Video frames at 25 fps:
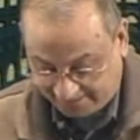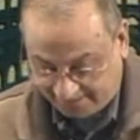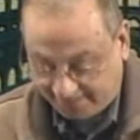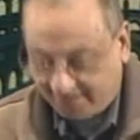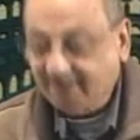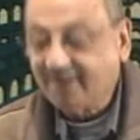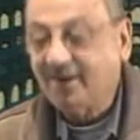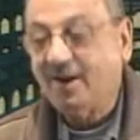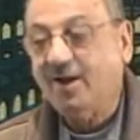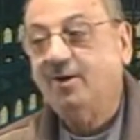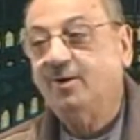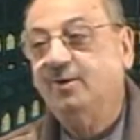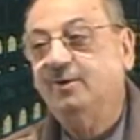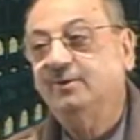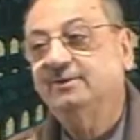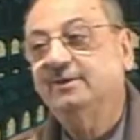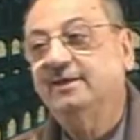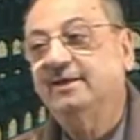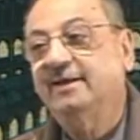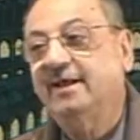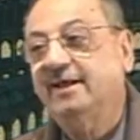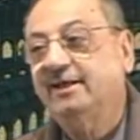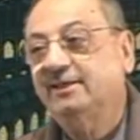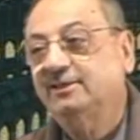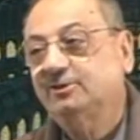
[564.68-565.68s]
Now the
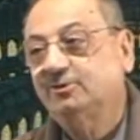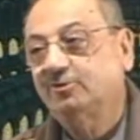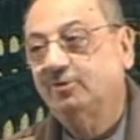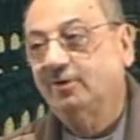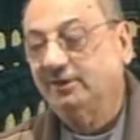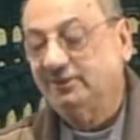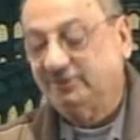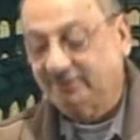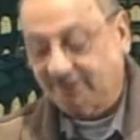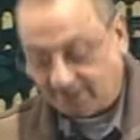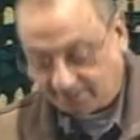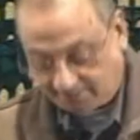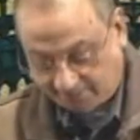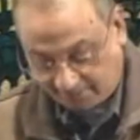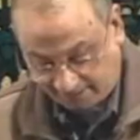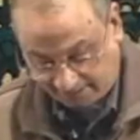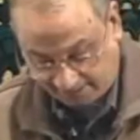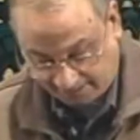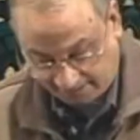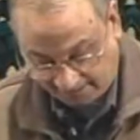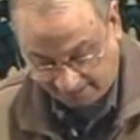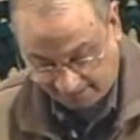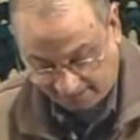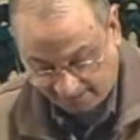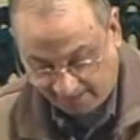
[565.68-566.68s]
next question,
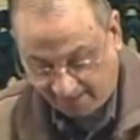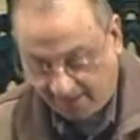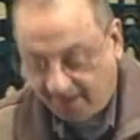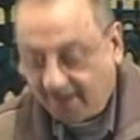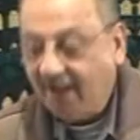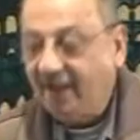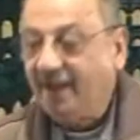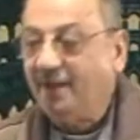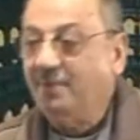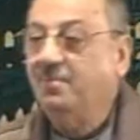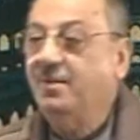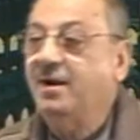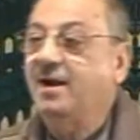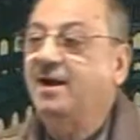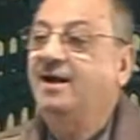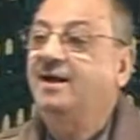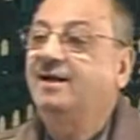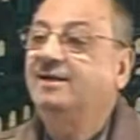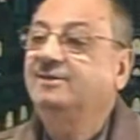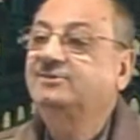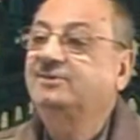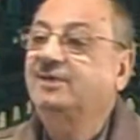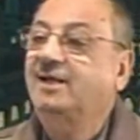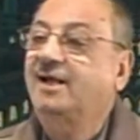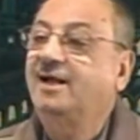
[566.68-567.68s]
brother. Ama
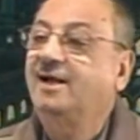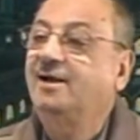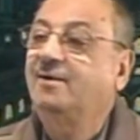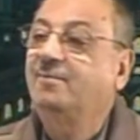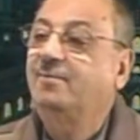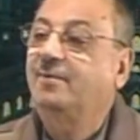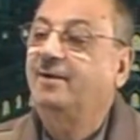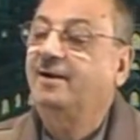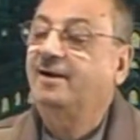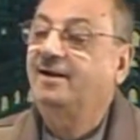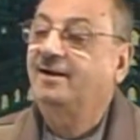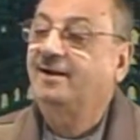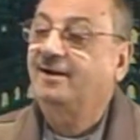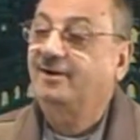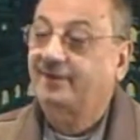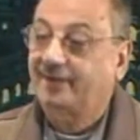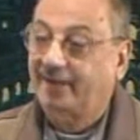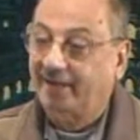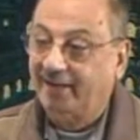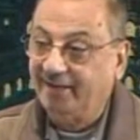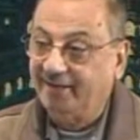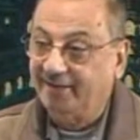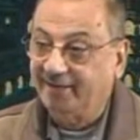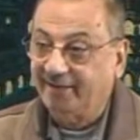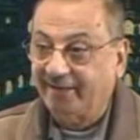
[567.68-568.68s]
Zahaba.
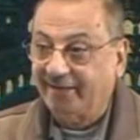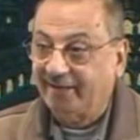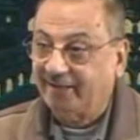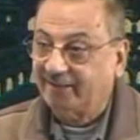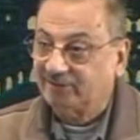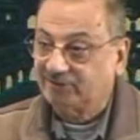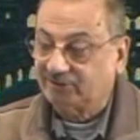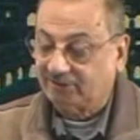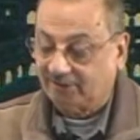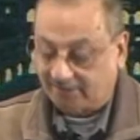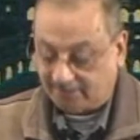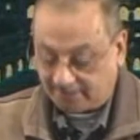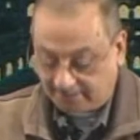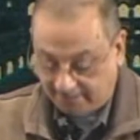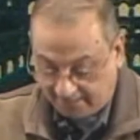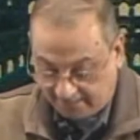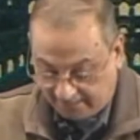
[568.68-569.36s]
Okay, negation.